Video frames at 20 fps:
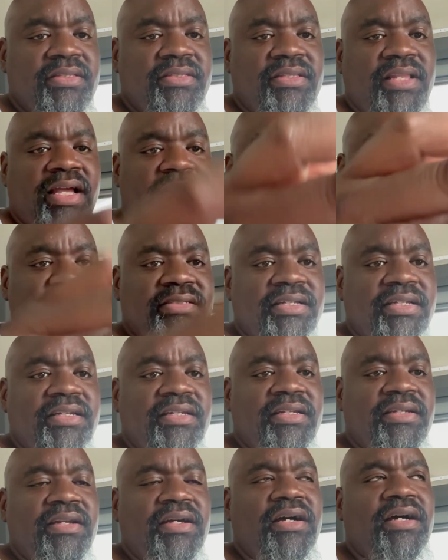Like I said
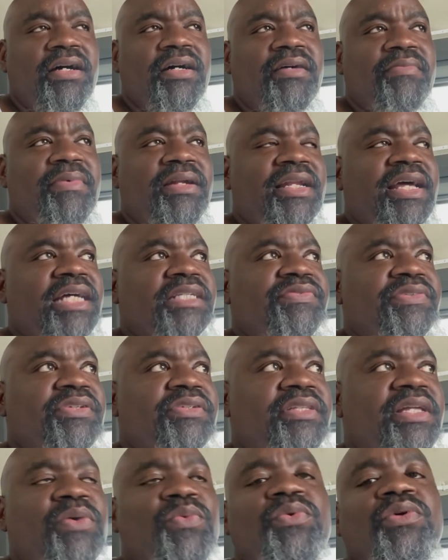in my last video,
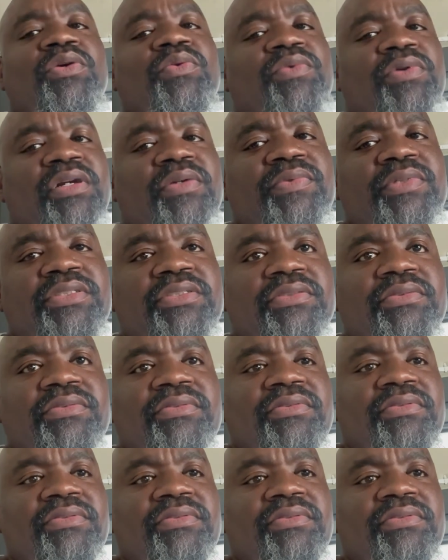they will work with you